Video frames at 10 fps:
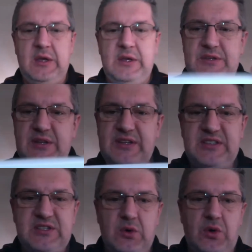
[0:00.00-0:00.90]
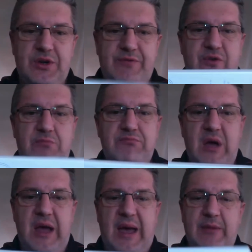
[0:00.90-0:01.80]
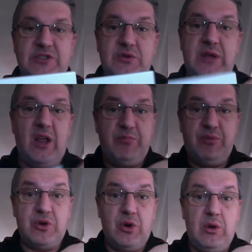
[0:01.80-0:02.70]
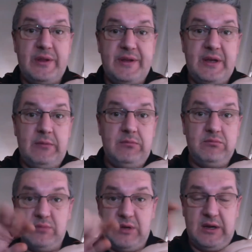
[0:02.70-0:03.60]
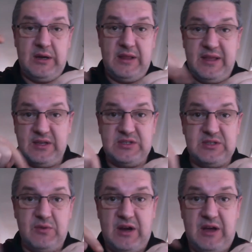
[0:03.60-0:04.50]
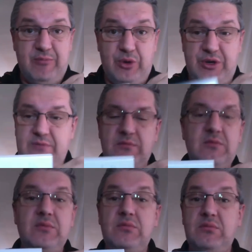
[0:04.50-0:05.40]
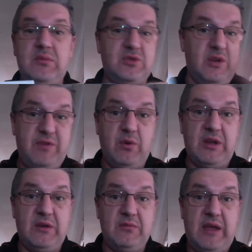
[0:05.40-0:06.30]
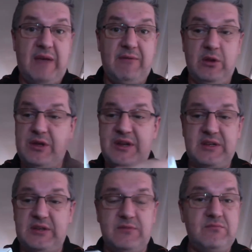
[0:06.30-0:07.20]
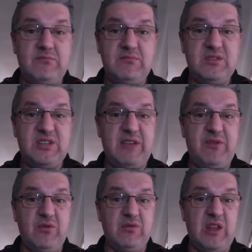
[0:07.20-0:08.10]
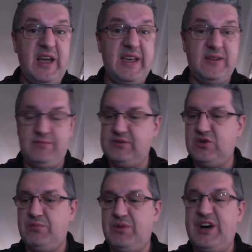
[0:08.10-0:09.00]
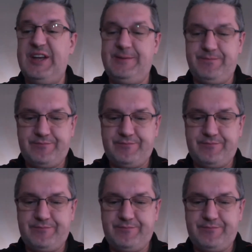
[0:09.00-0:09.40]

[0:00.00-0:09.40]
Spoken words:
So this is ordered from Amazon. I'll put all the links where I bought it, so if you want to have a look at it and see if you like it, so buy it.